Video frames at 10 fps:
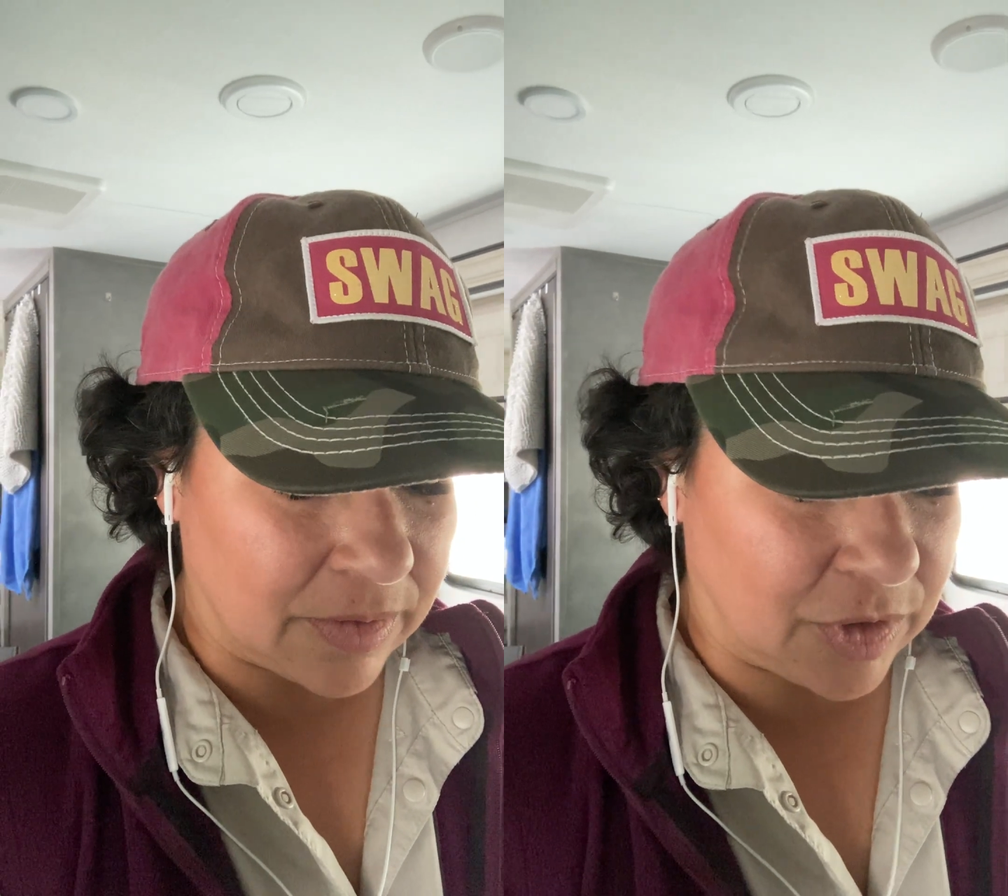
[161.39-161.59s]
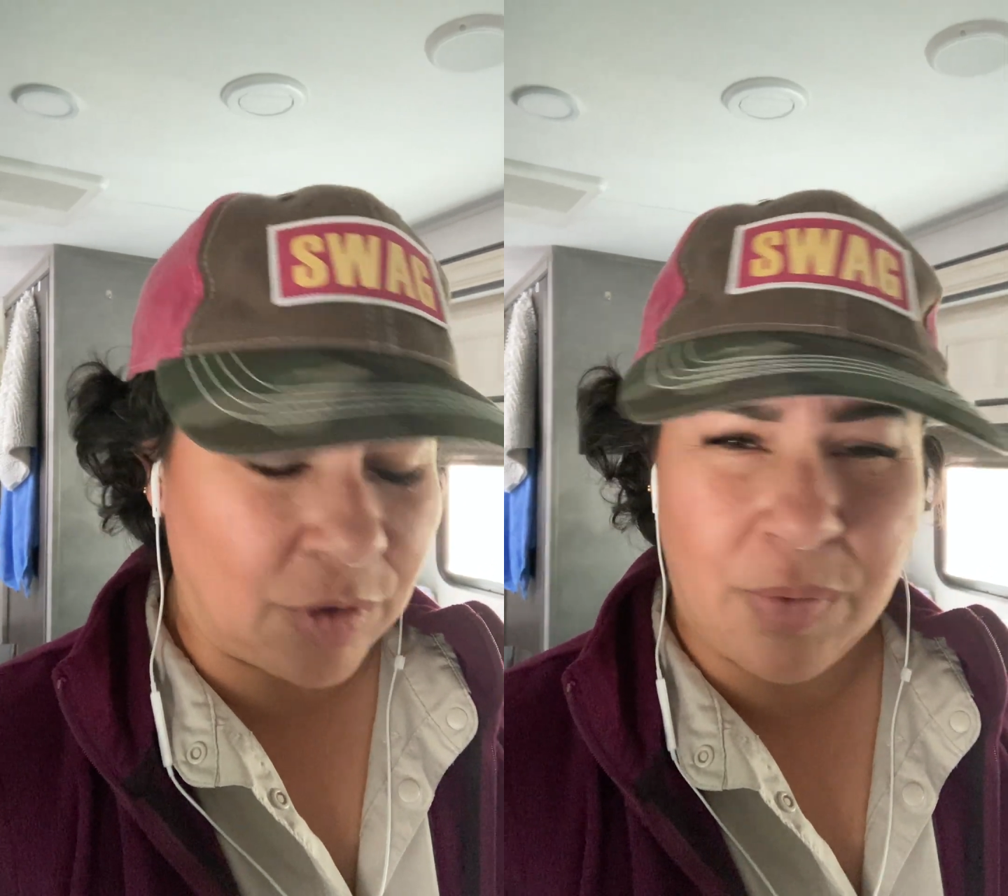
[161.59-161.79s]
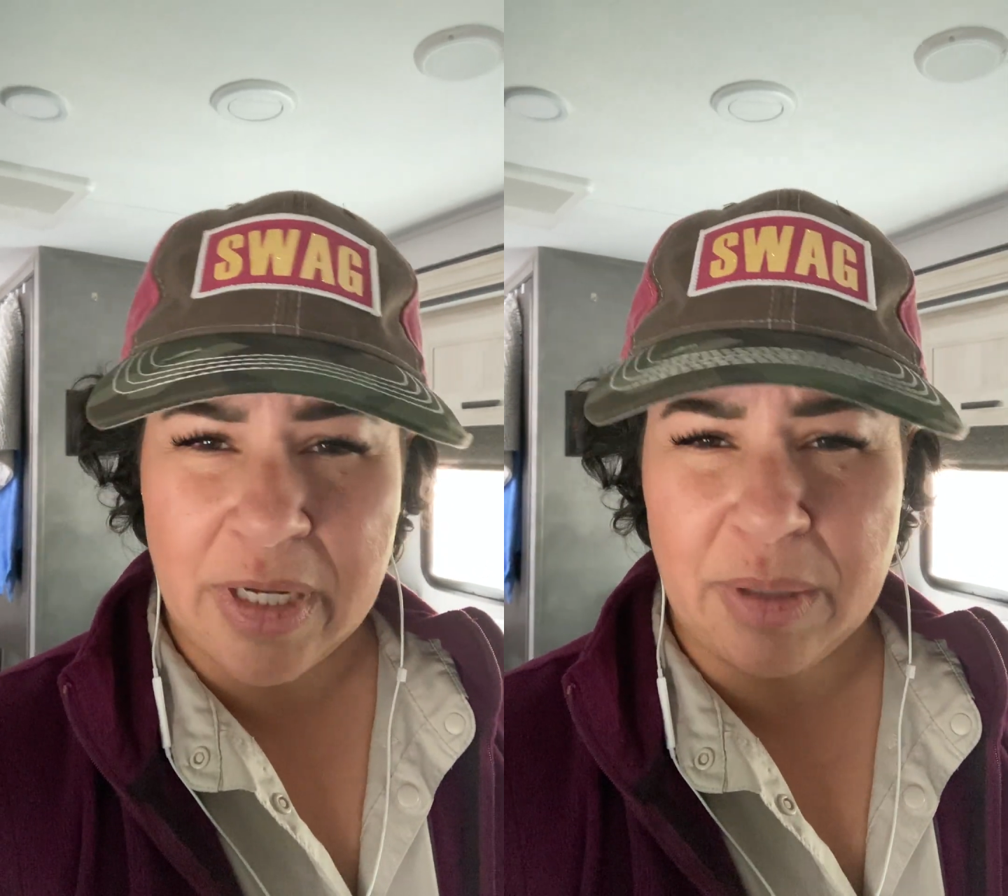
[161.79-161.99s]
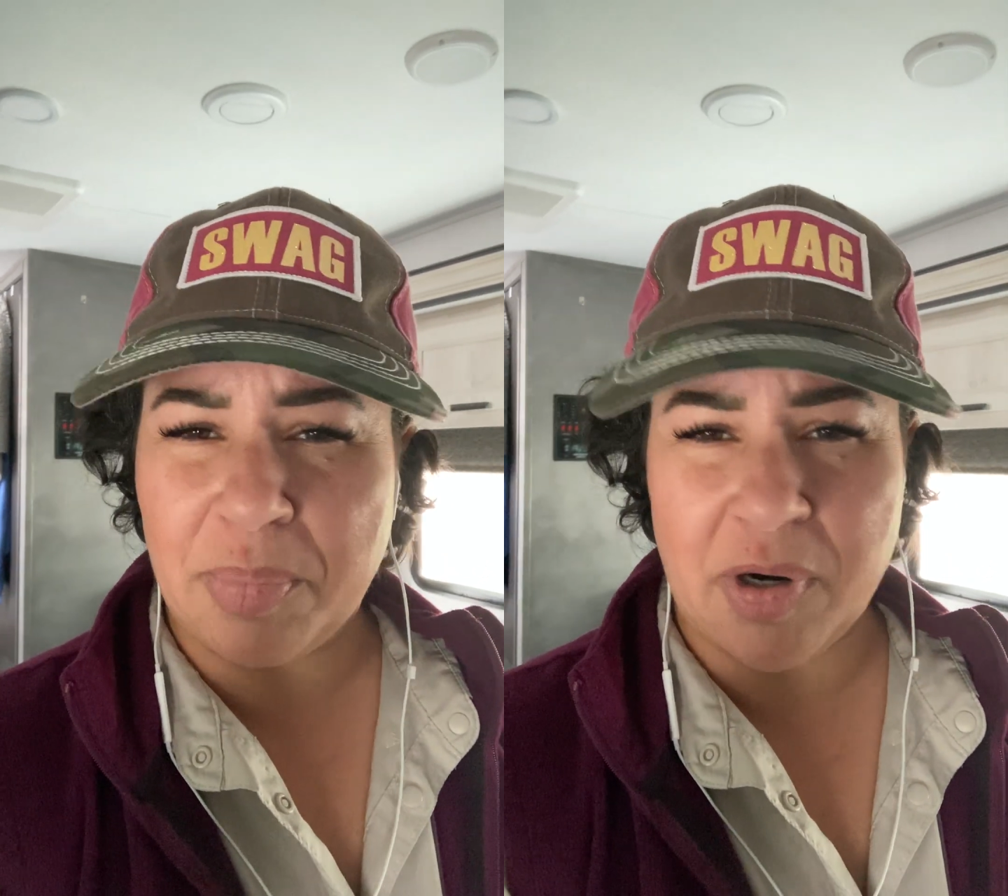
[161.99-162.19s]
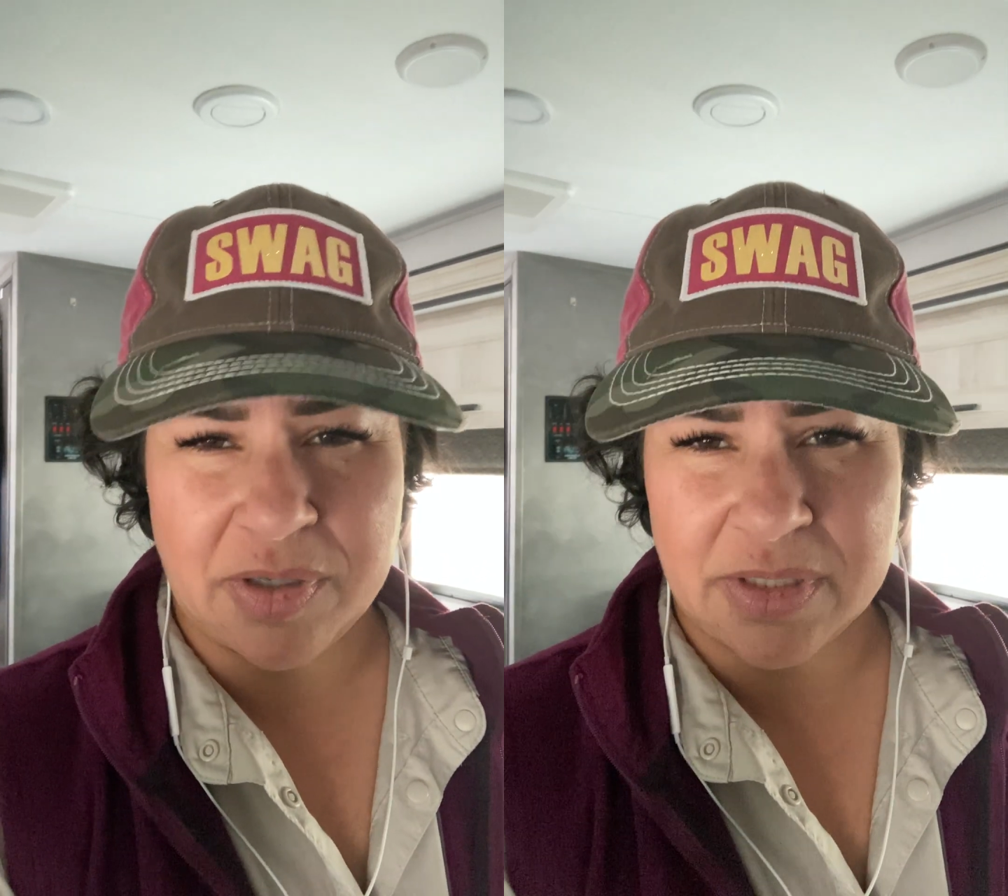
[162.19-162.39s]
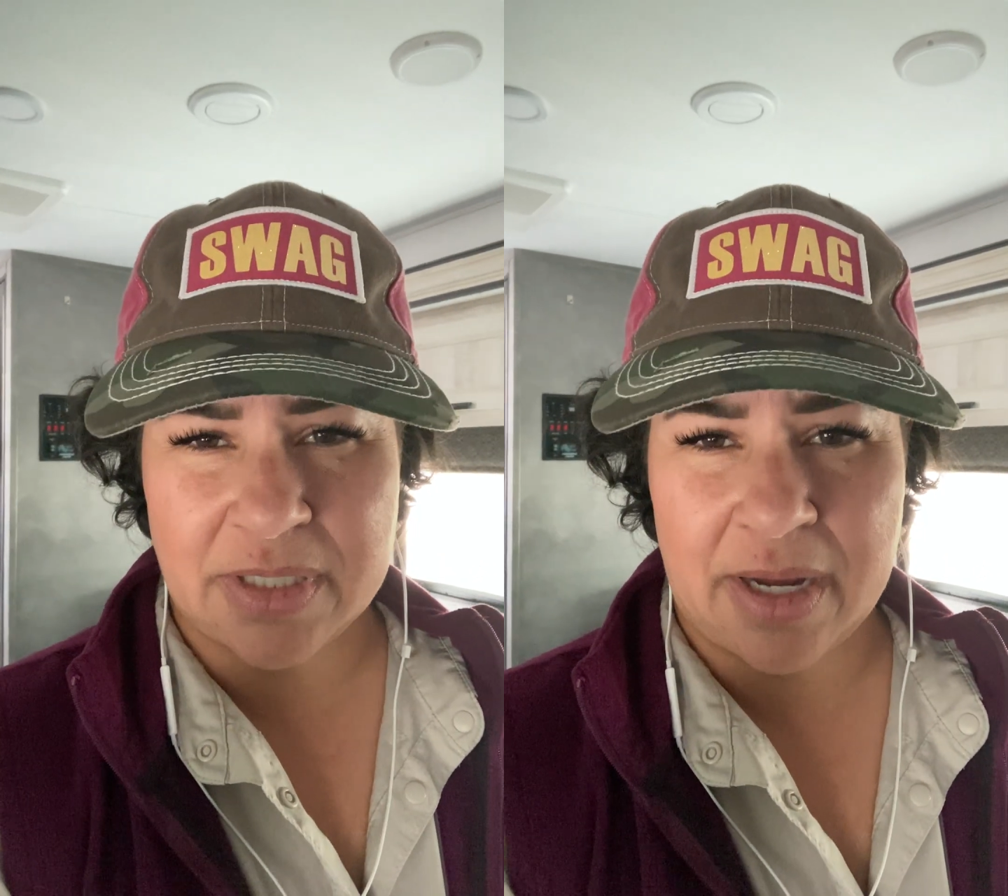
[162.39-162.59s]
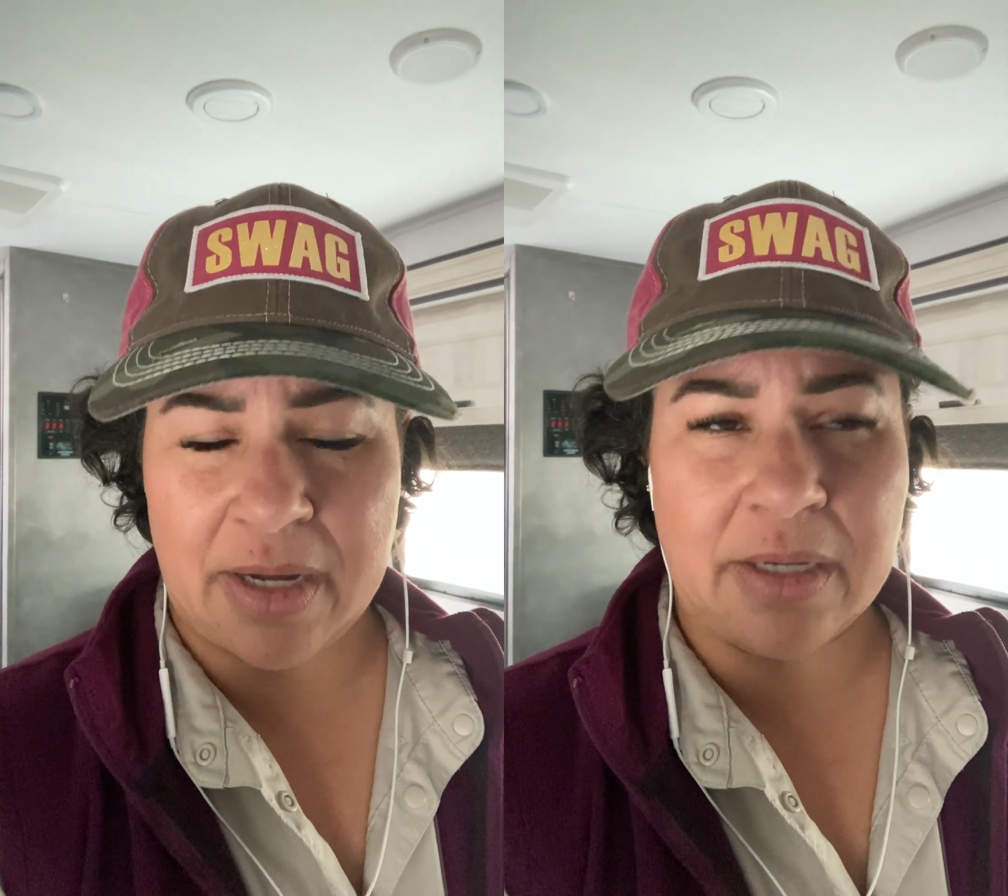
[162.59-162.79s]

doing per se,